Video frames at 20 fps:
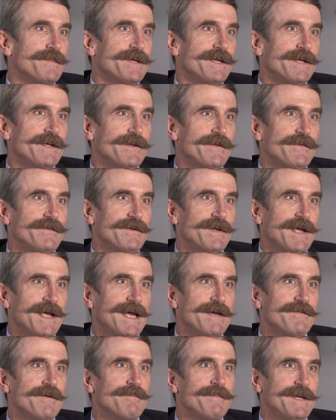is to
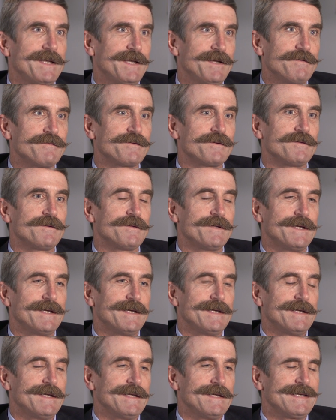have a meaningful
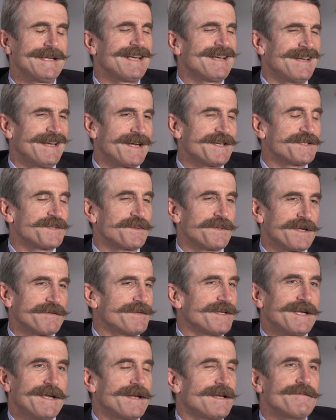connection with
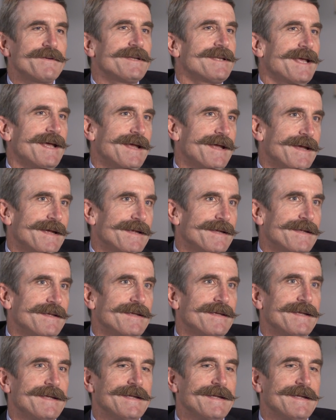every kid every day.